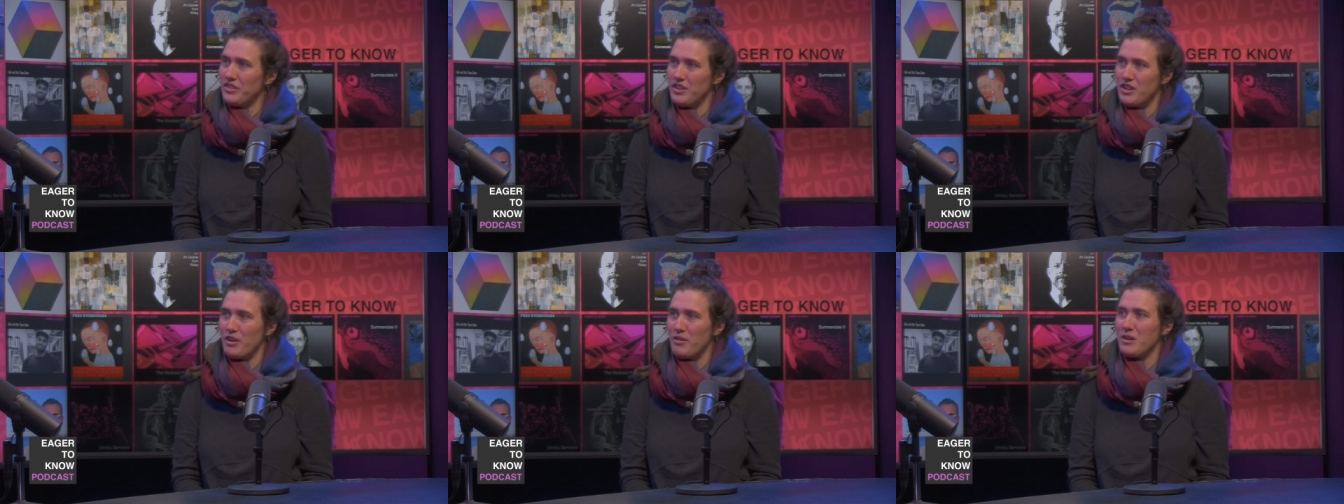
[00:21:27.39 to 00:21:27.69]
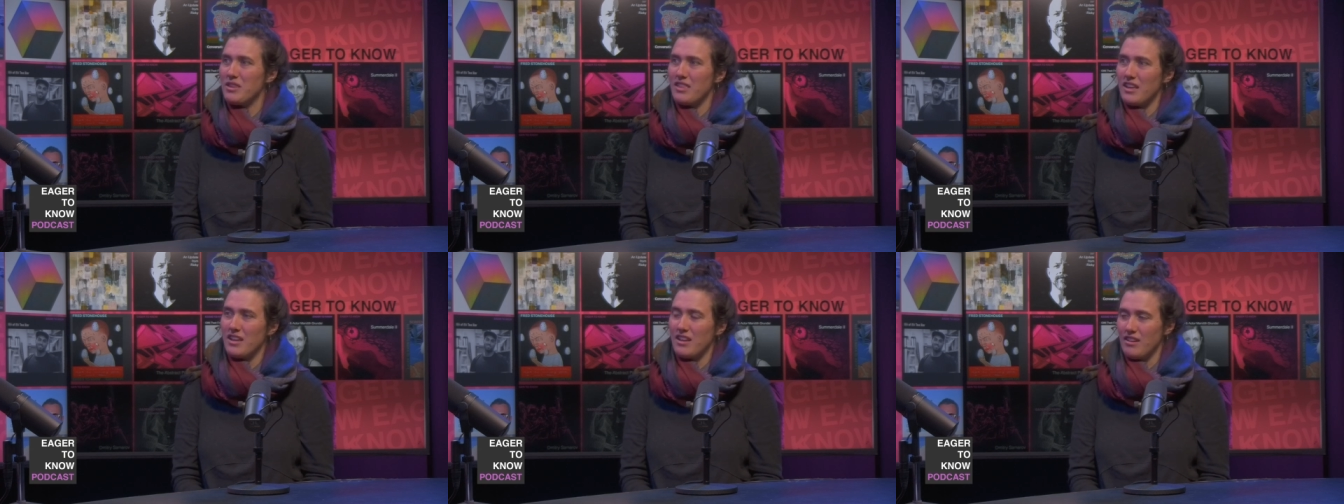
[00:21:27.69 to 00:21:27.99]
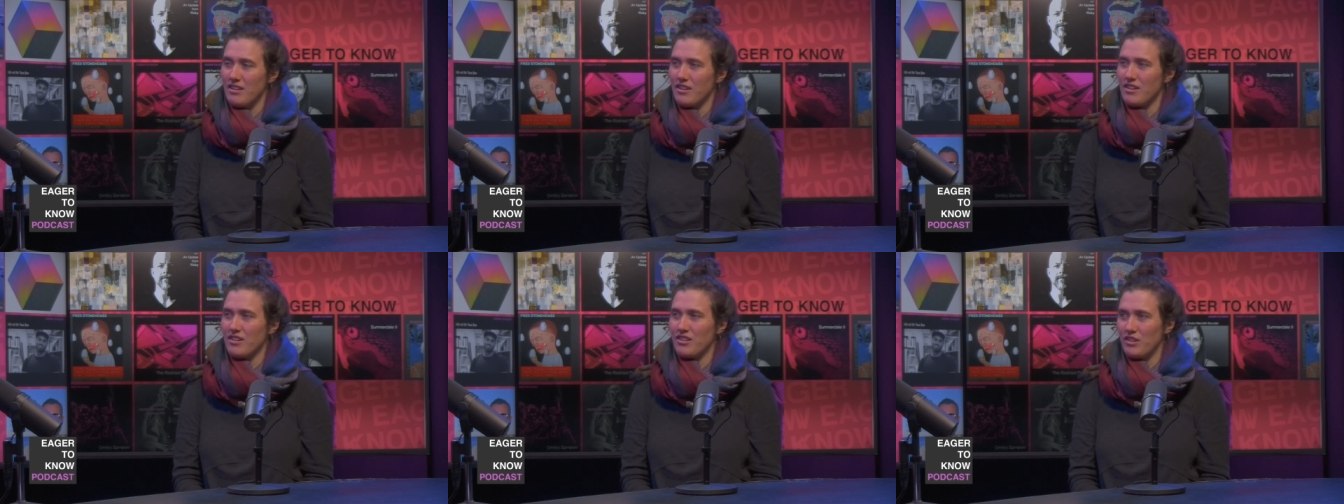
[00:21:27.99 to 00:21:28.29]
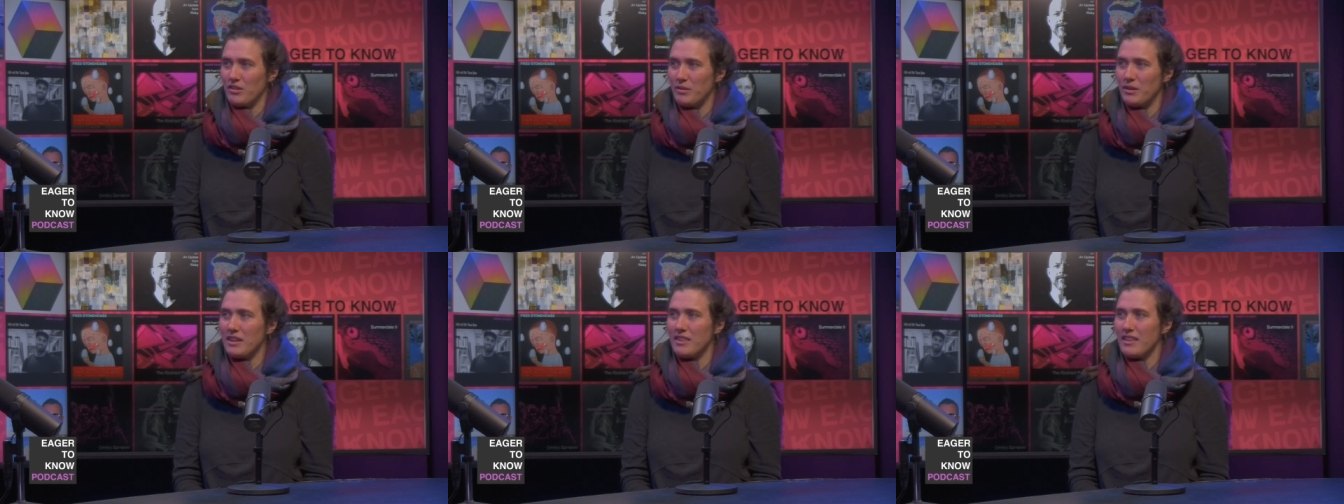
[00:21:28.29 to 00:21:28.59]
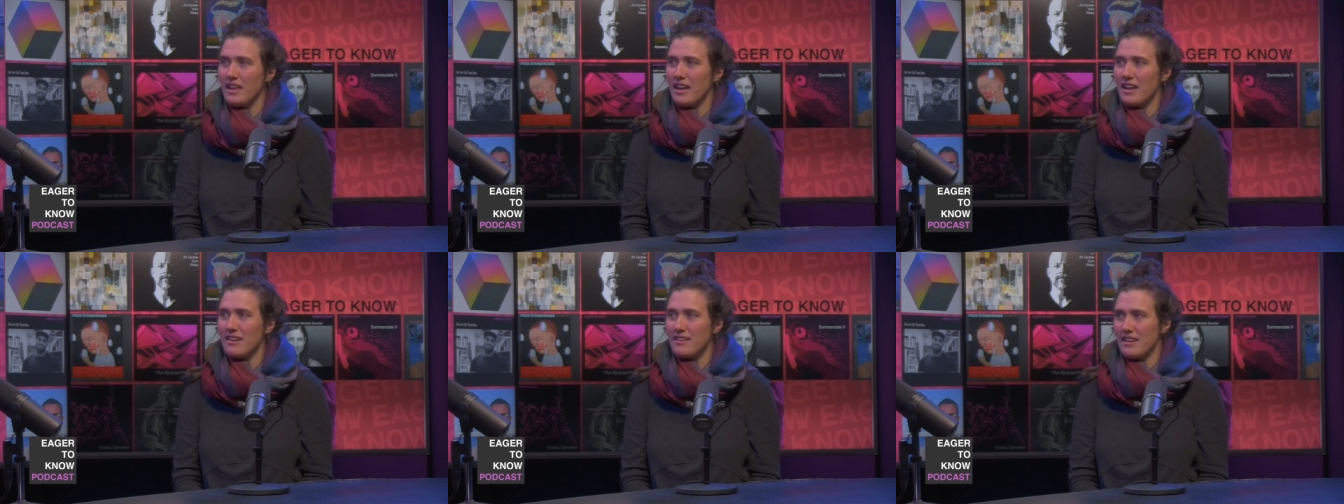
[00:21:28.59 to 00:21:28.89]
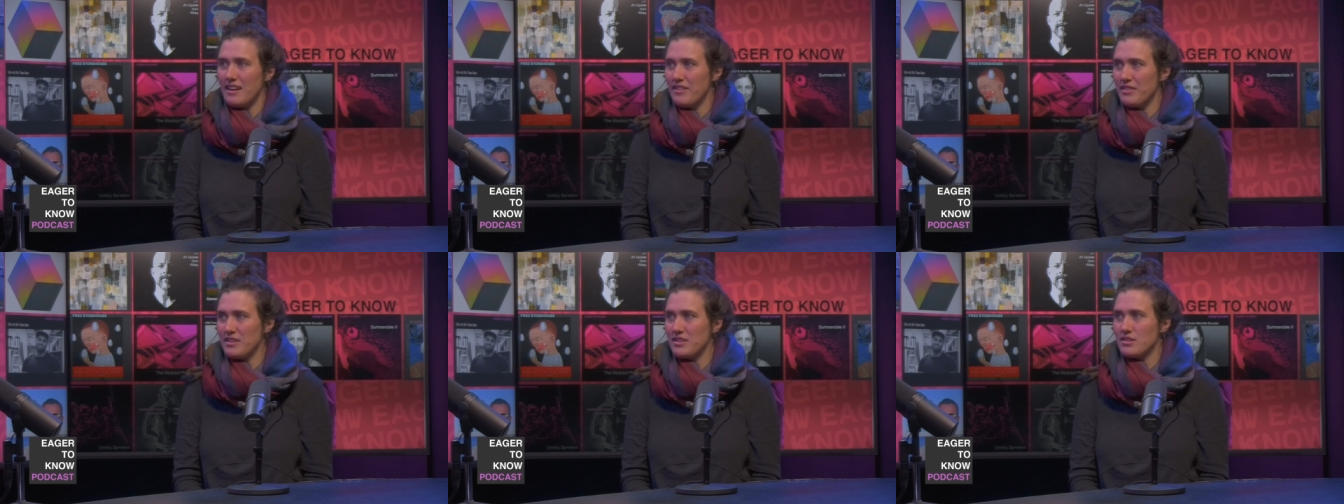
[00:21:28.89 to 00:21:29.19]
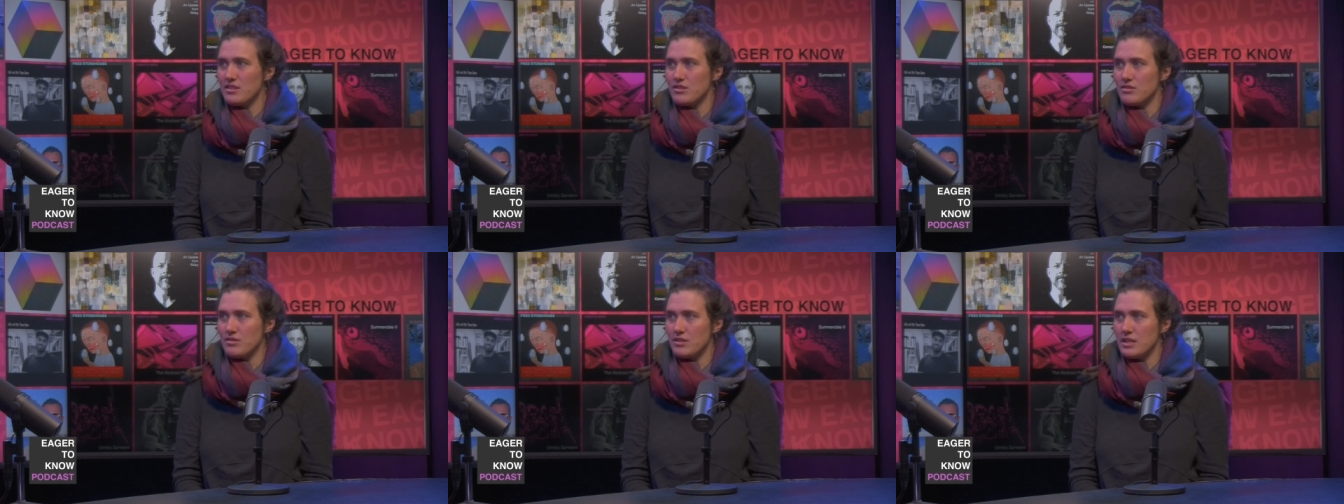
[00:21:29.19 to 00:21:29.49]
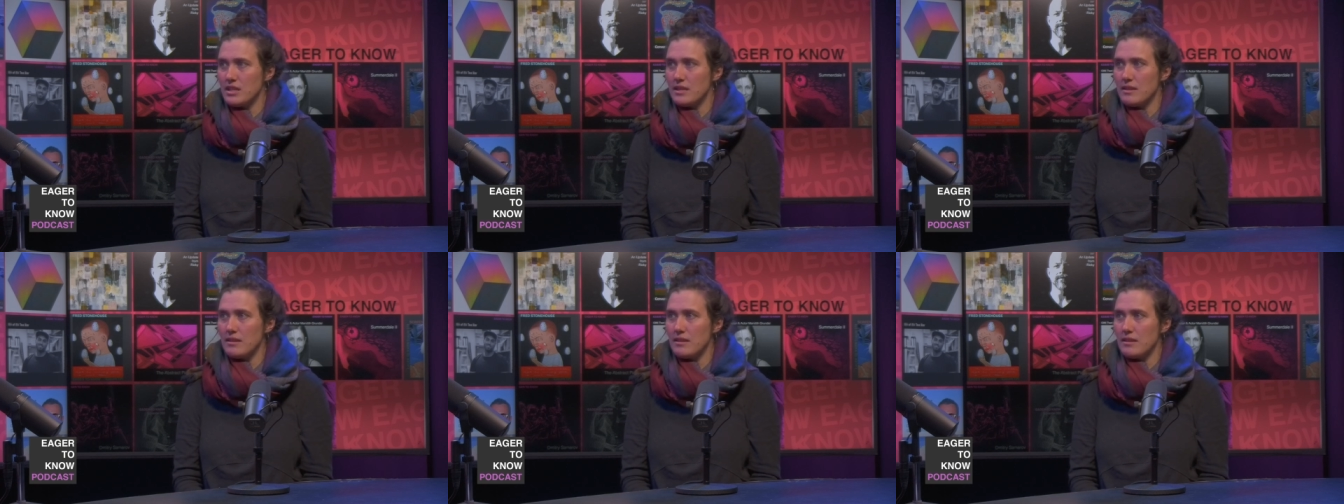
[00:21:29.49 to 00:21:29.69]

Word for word: knowing that you're doing that down mm. the street